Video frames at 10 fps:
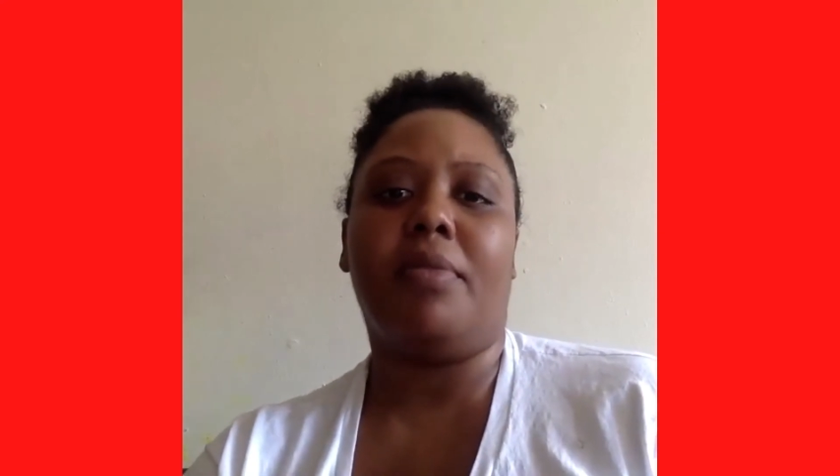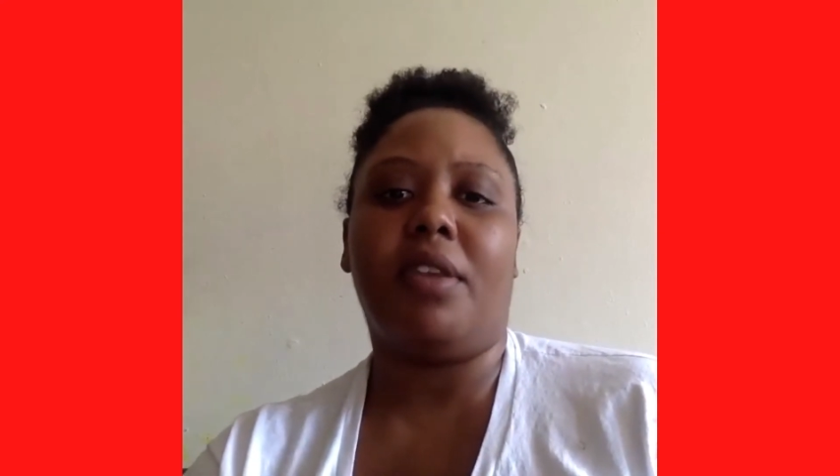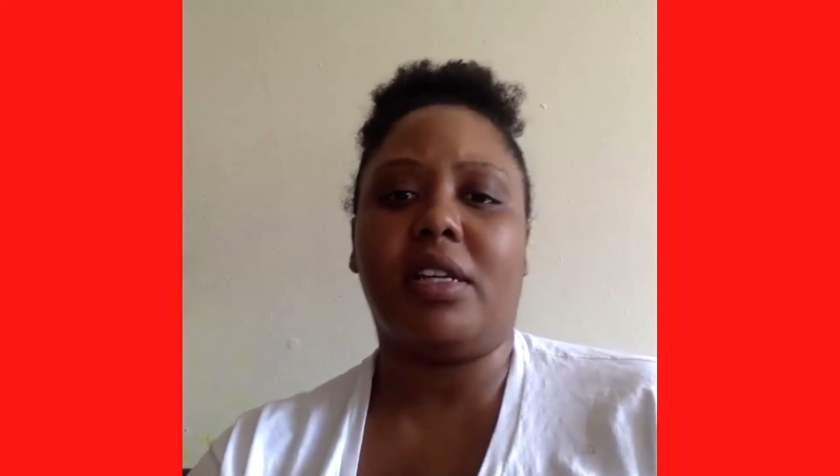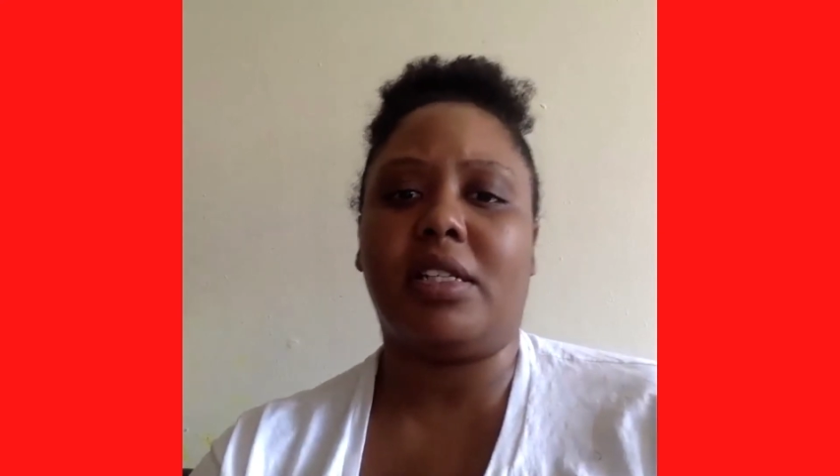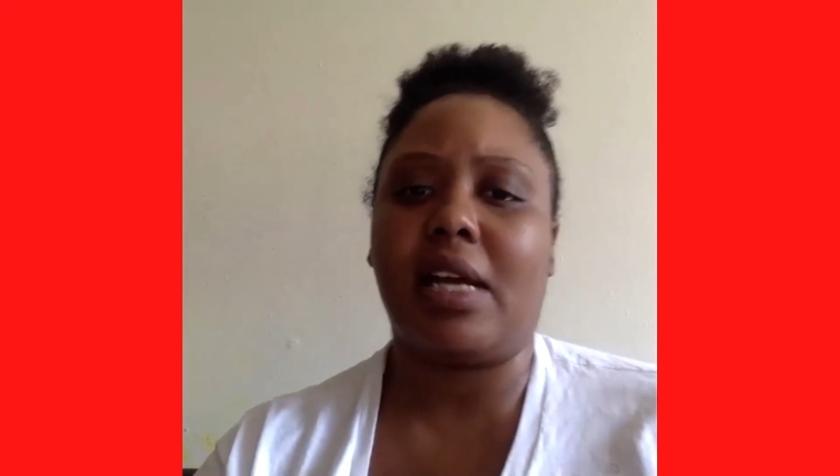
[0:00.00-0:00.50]

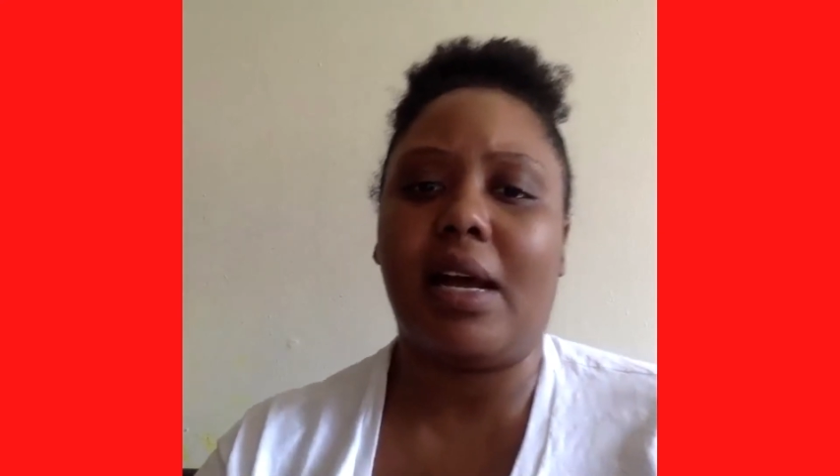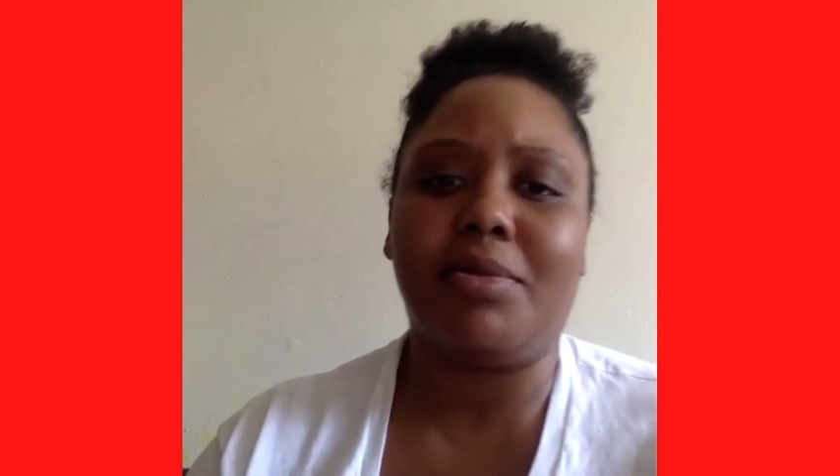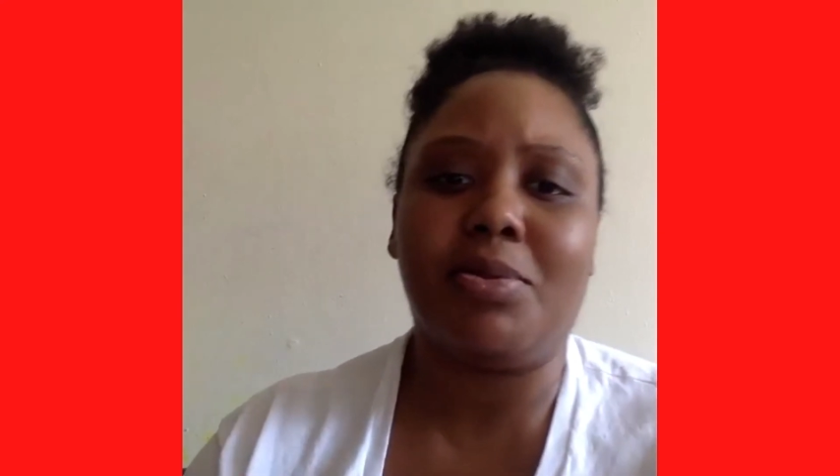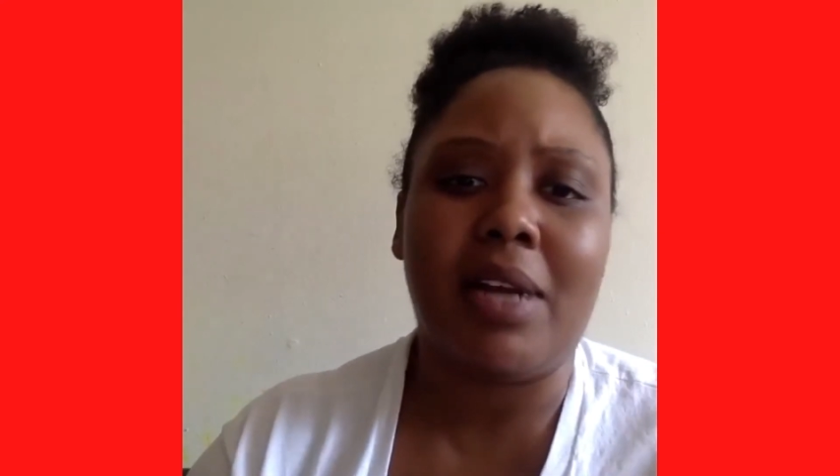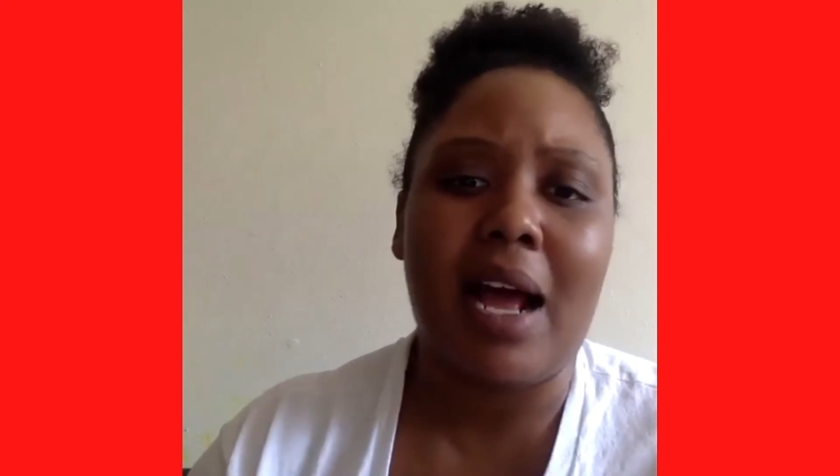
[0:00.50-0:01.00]
There's
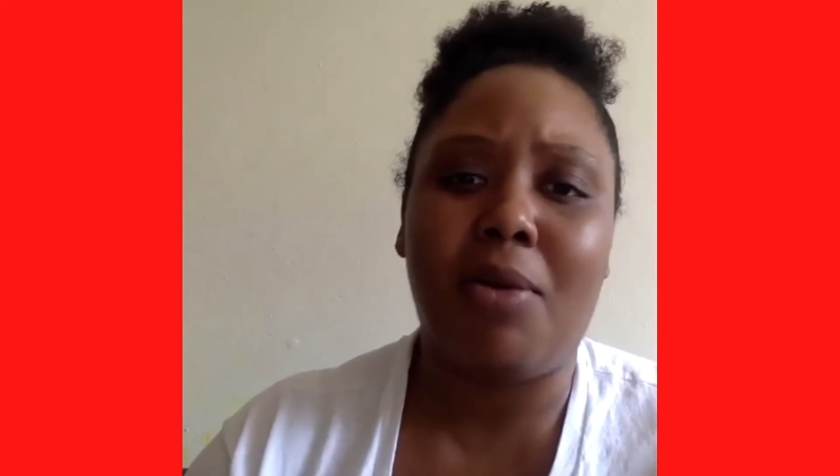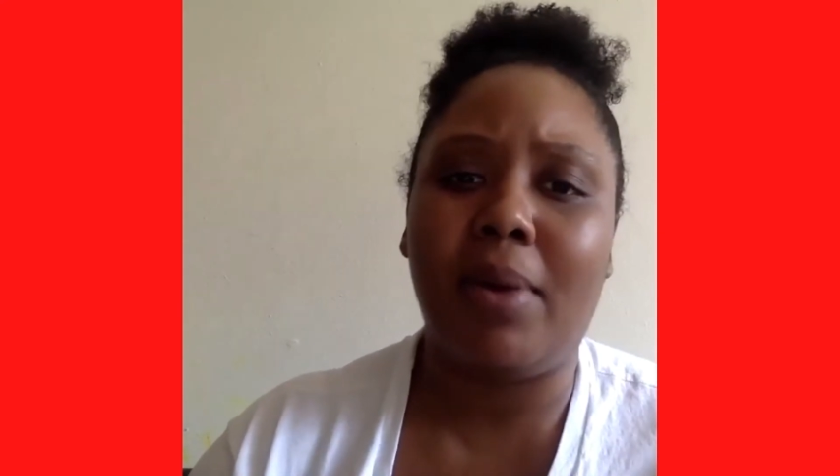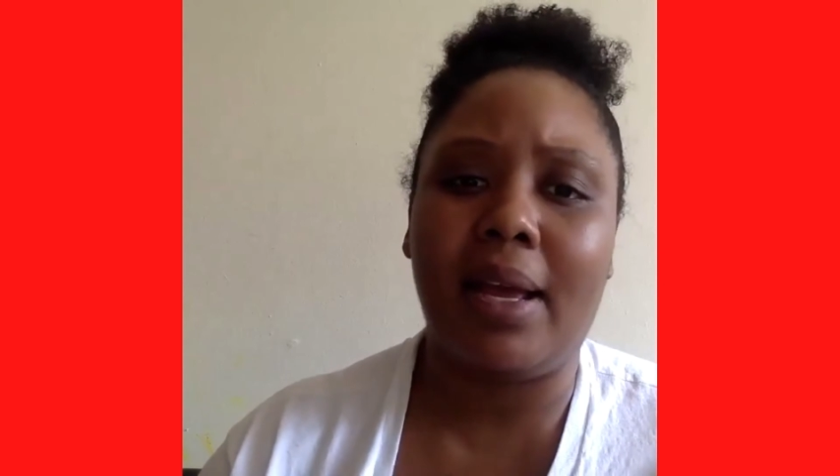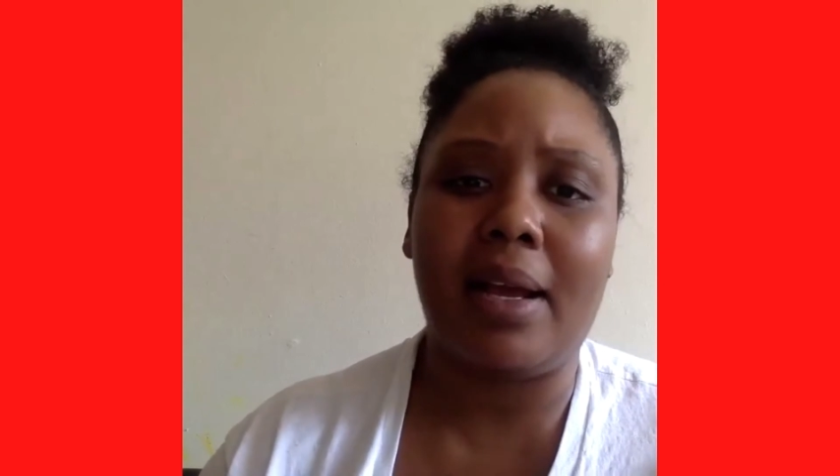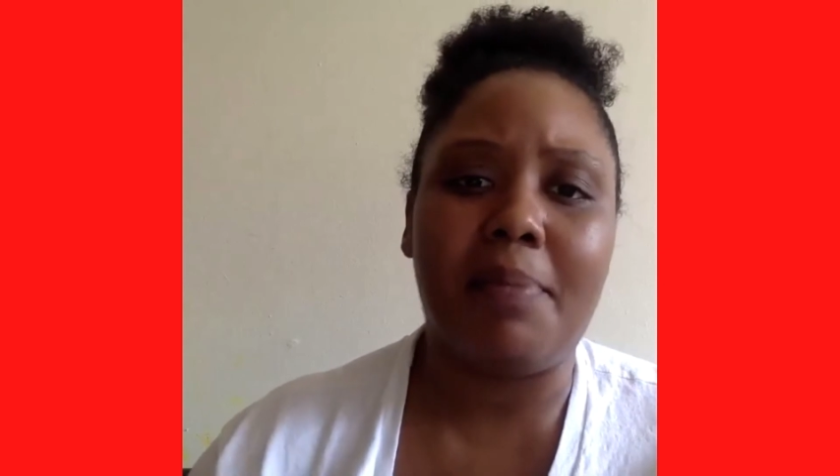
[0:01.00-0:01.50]
times when I'll
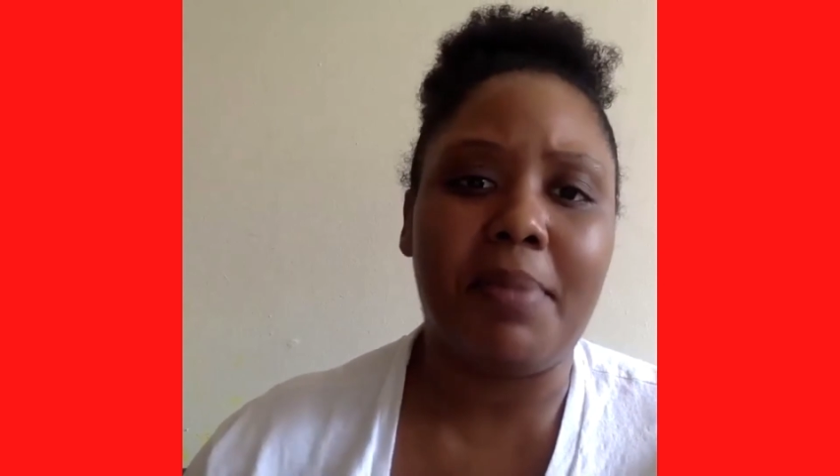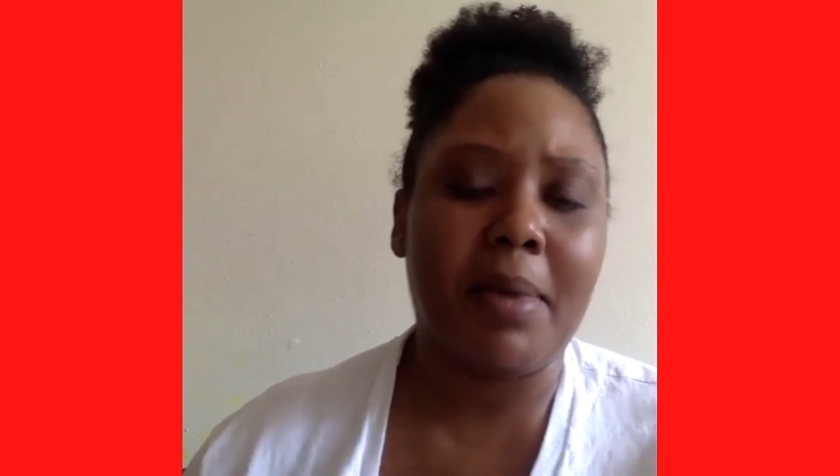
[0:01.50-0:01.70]
wake up